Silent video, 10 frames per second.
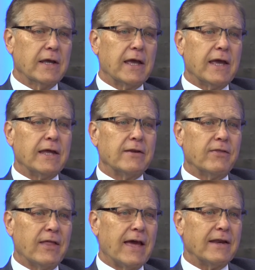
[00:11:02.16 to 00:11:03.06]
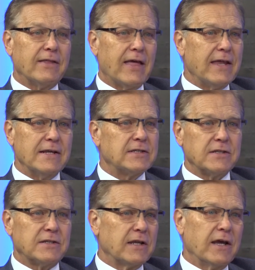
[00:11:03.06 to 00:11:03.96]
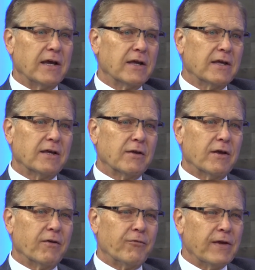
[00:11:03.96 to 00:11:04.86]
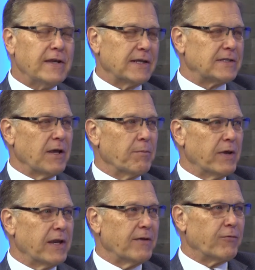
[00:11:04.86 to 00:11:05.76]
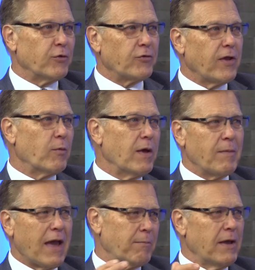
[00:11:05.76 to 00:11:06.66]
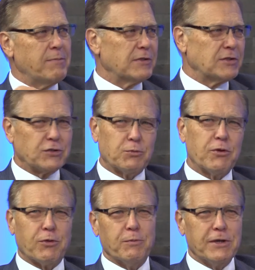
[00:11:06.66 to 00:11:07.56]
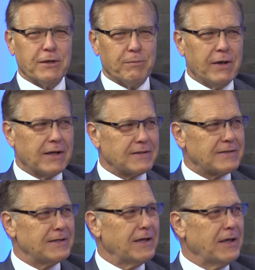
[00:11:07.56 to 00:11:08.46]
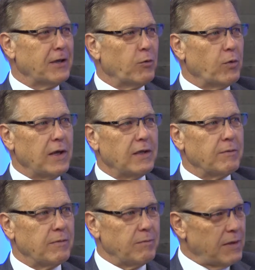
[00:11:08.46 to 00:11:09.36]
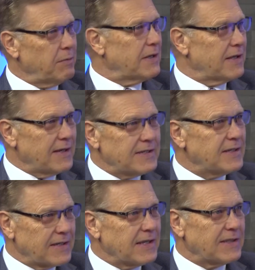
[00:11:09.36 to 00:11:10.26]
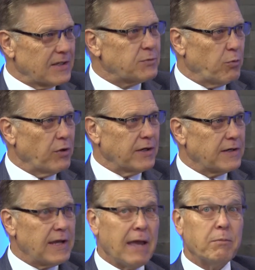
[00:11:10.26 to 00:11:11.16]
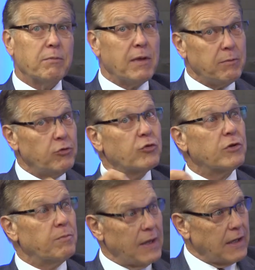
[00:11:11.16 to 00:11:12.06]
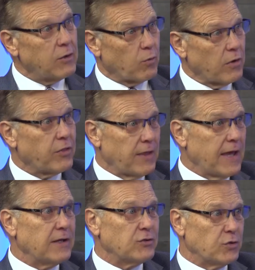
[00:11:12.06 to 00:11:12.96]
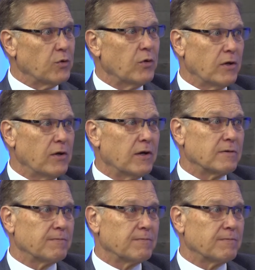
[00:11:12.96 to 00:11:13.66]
And that isn't offending somebody if you say, well, my business is worth $1 million. Well, maybe it isn't at this point in time, but maybe you could make it worth that as you go along.